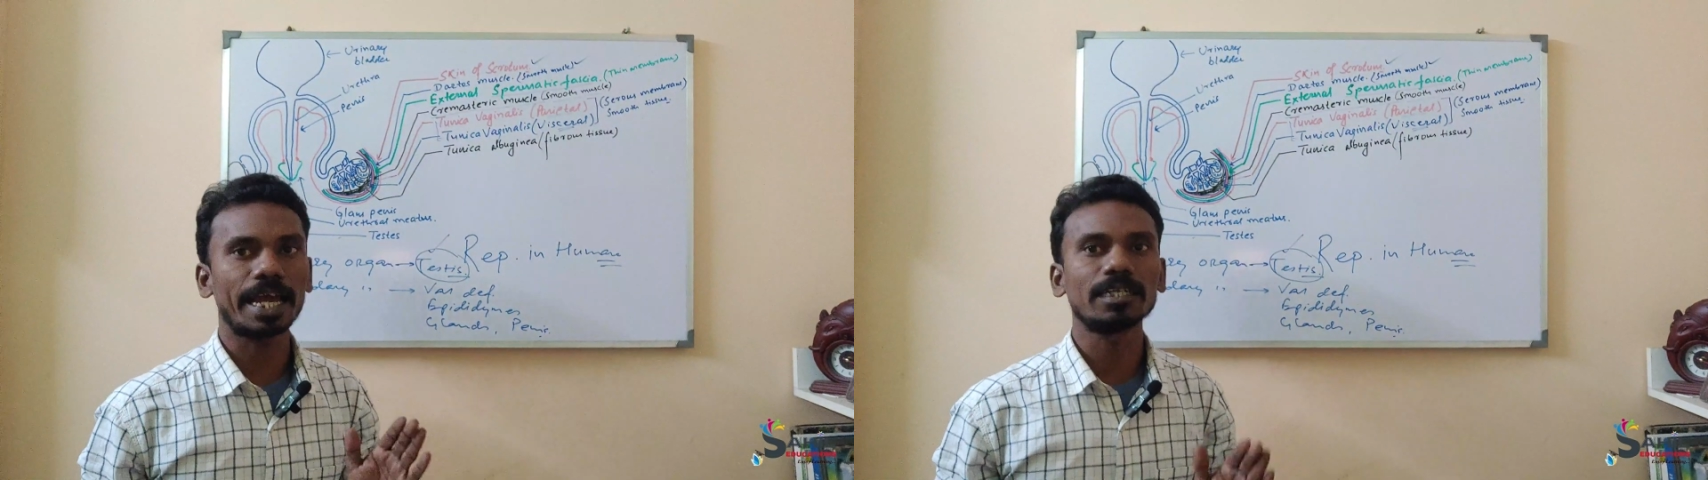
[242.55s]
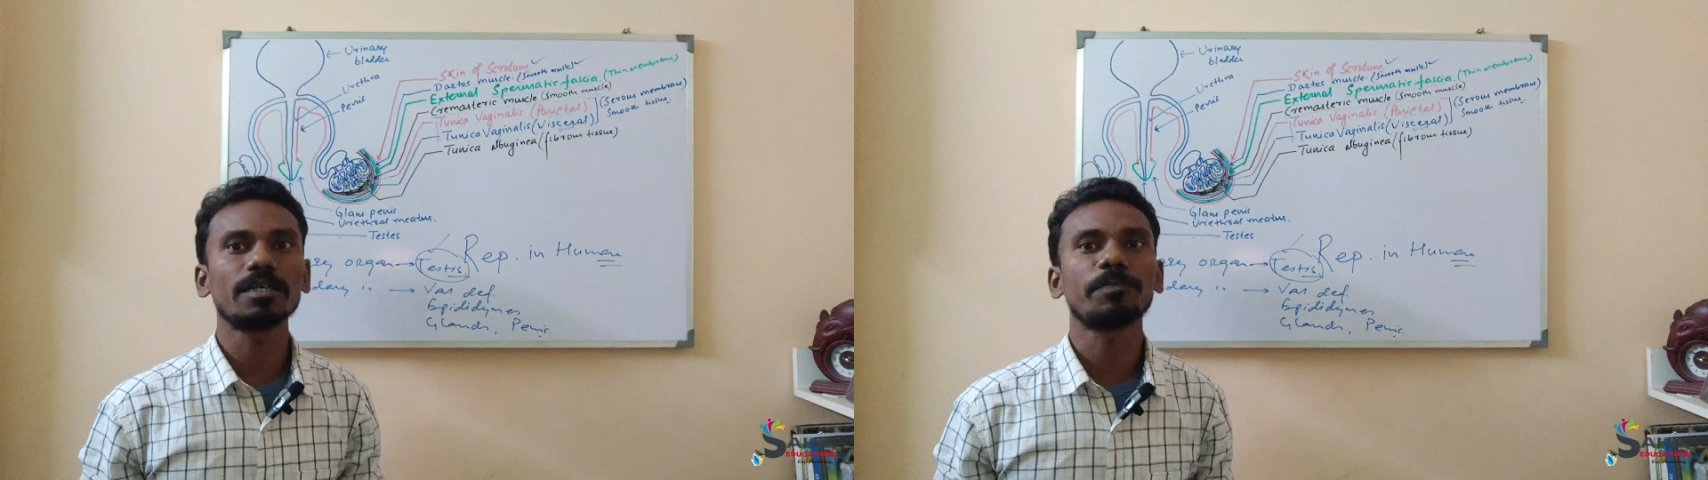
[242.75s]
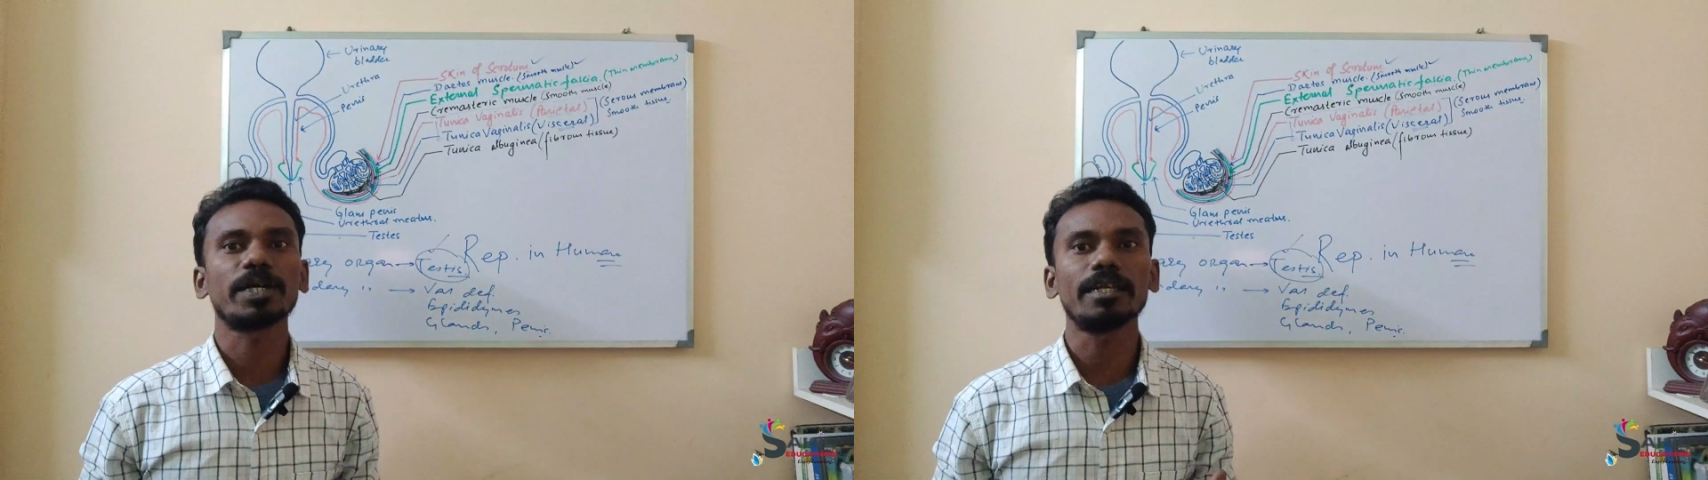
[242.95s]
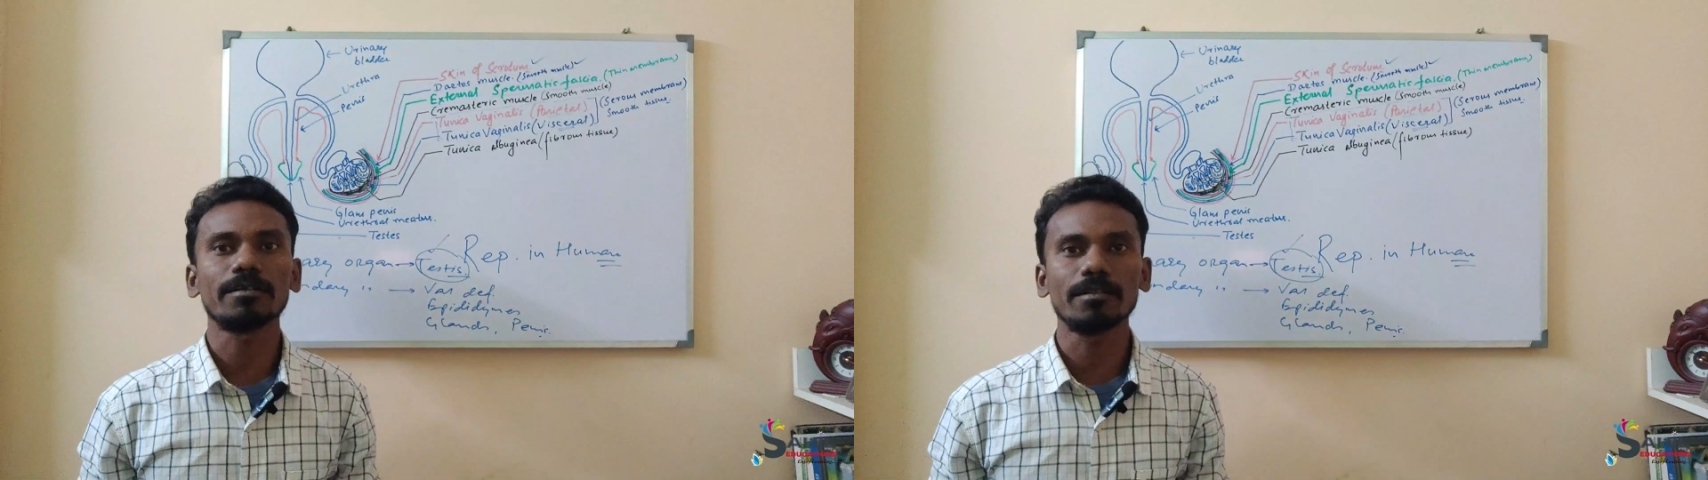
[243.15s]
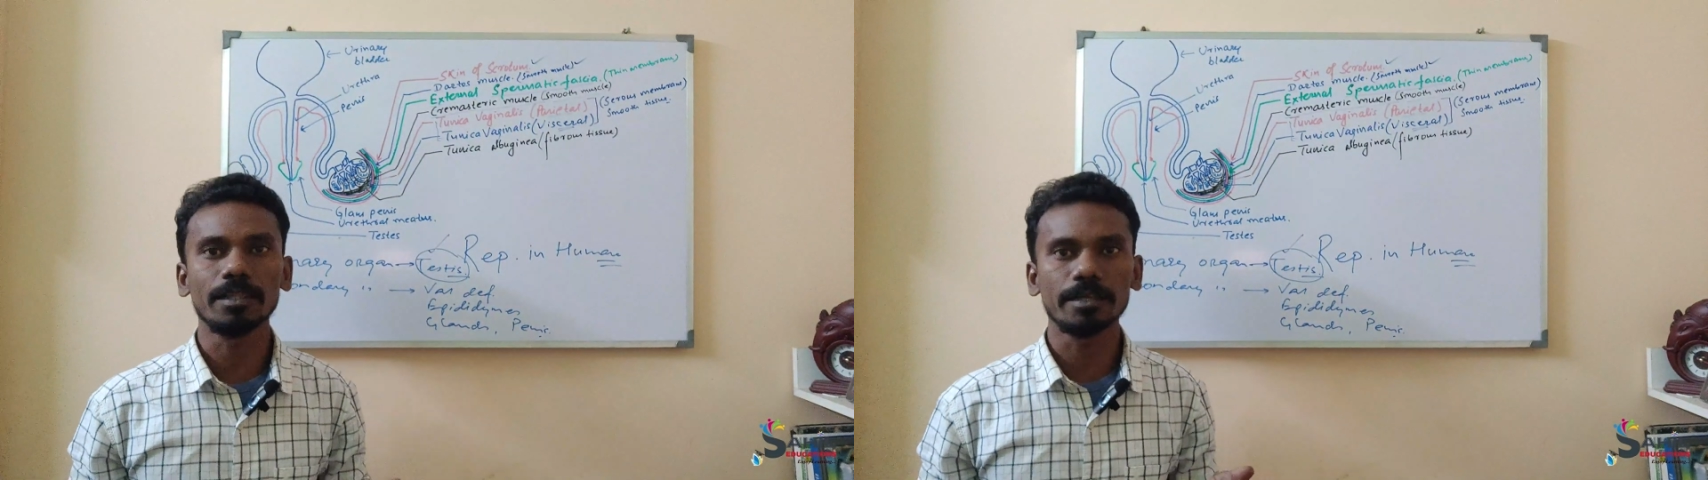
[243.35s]
and the
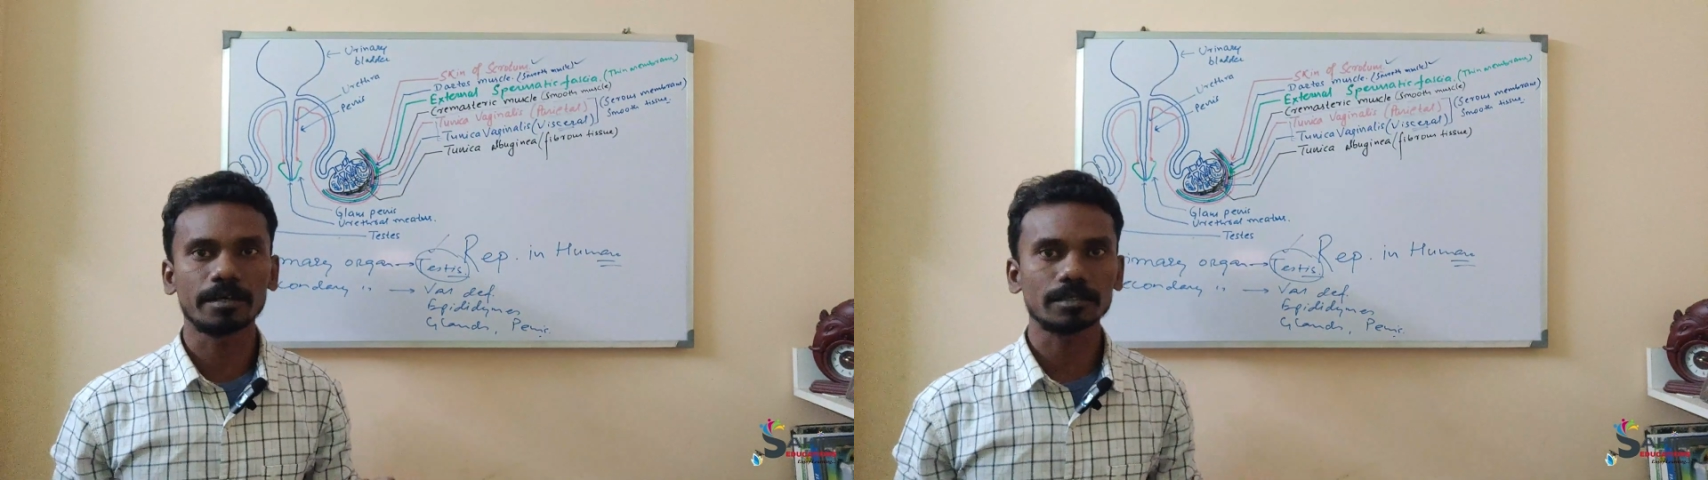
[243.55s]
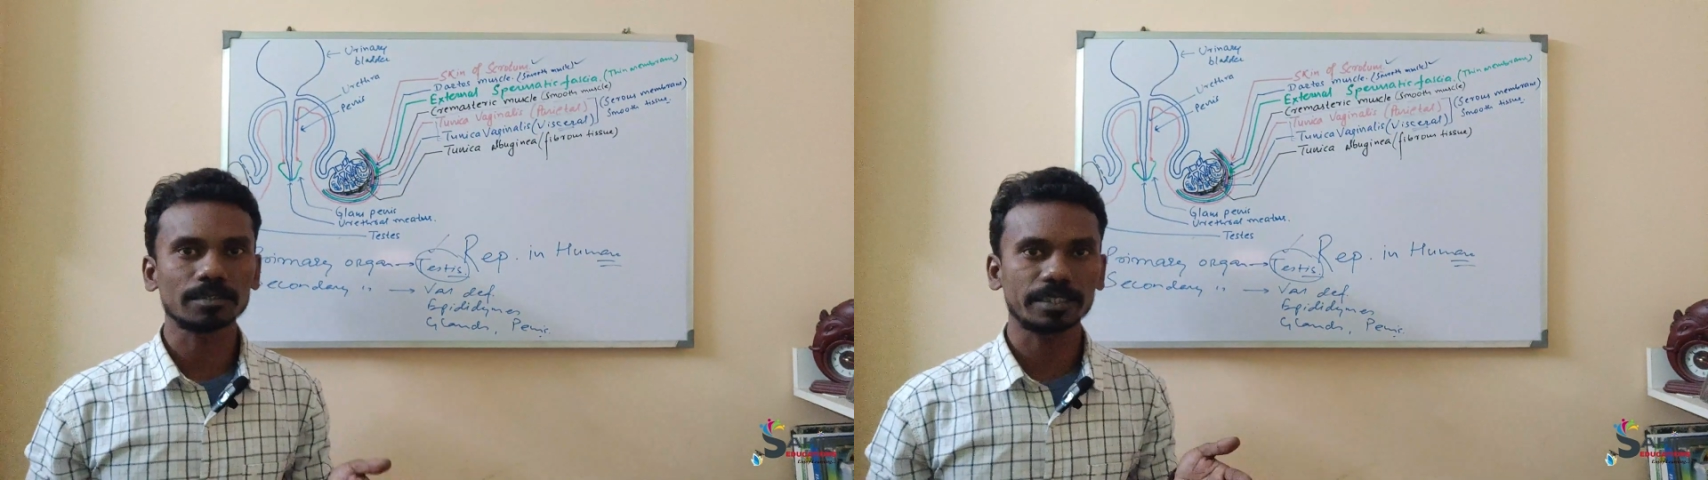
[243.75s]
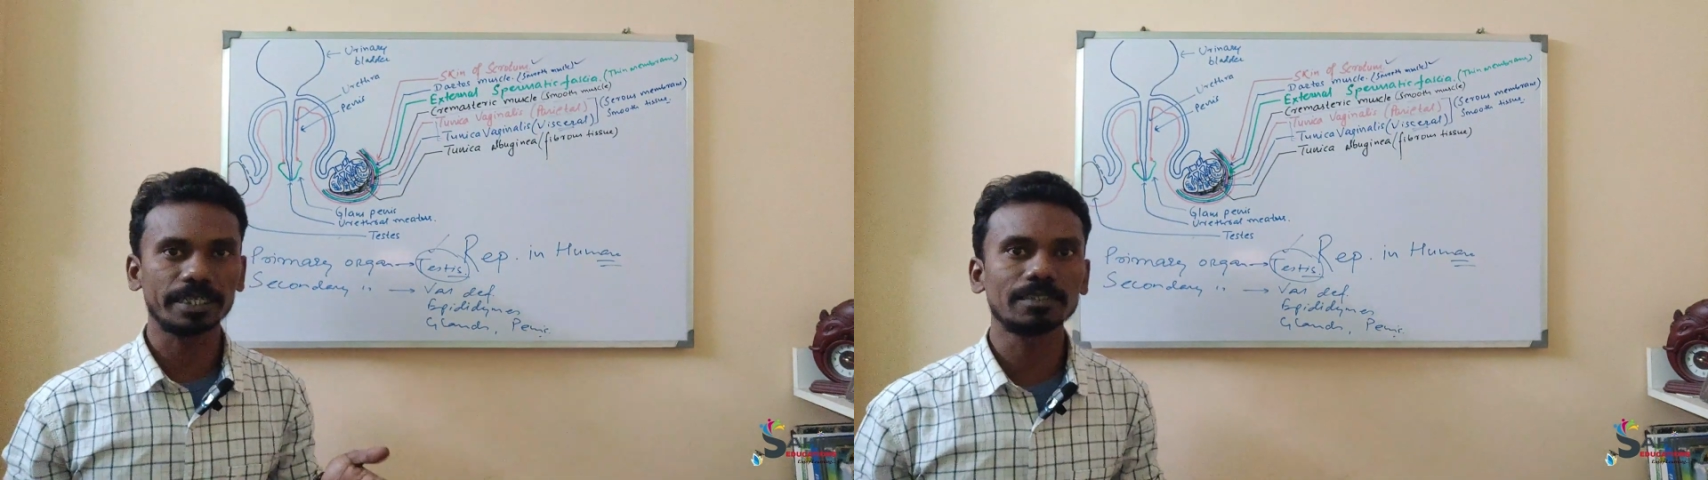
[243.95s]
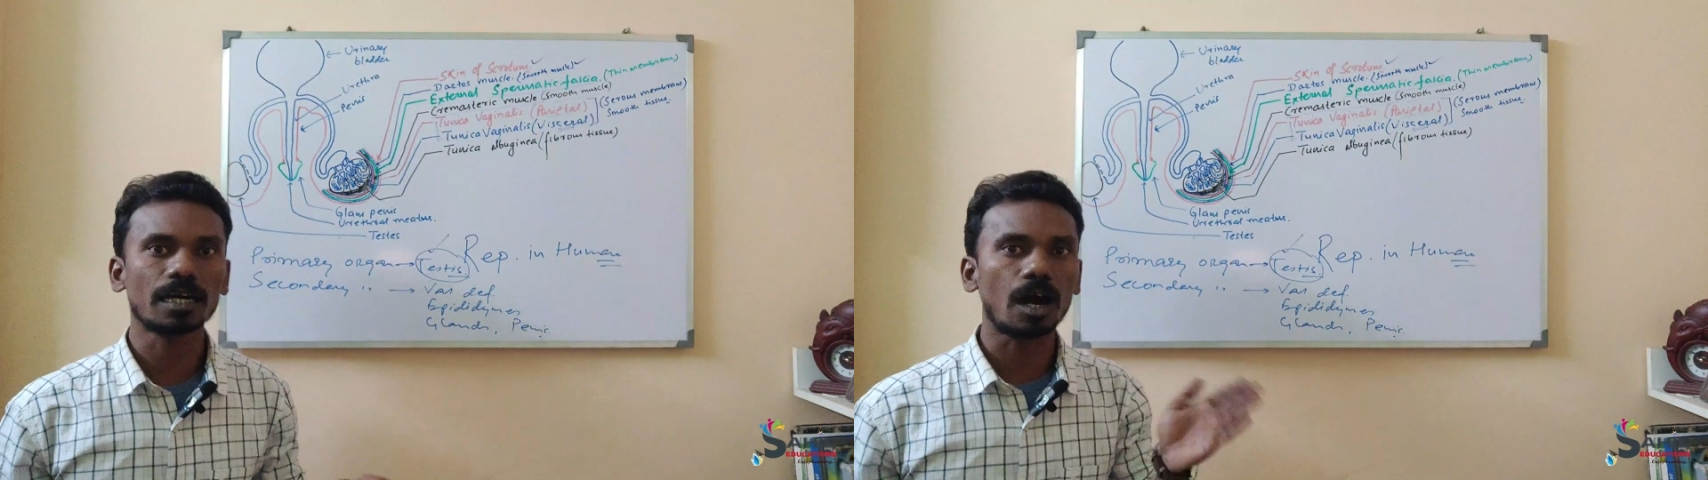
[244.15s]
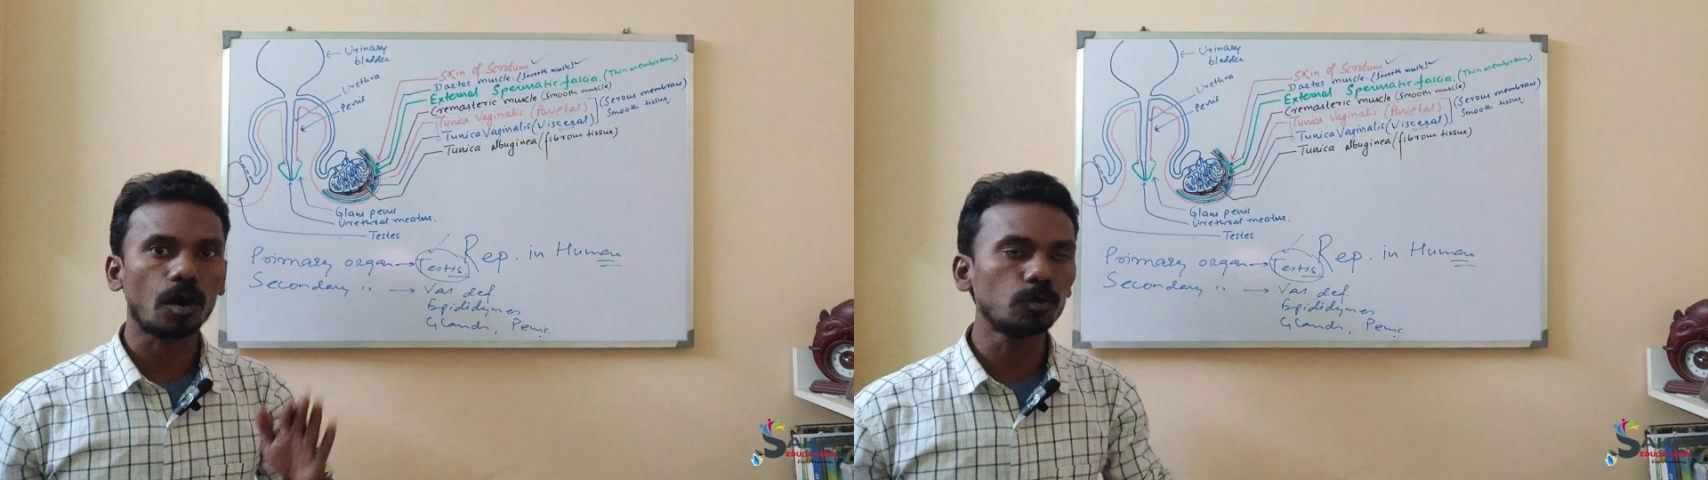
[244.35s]
parietal layer
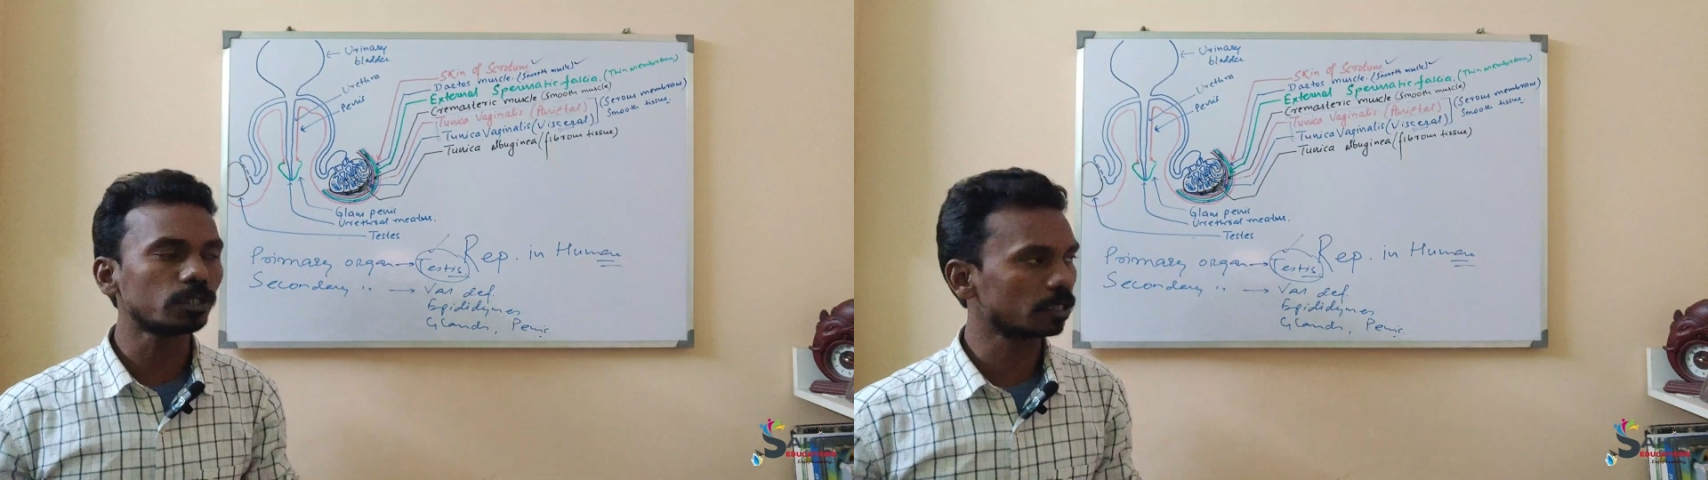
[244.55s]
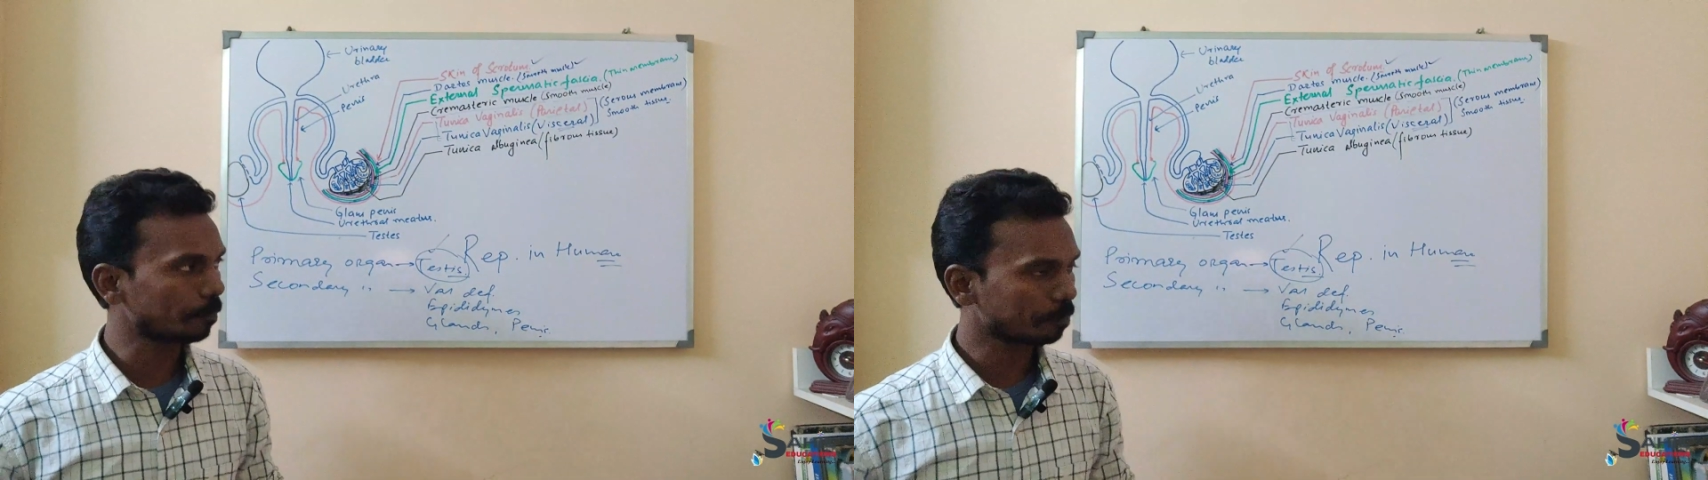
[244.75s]
stays out,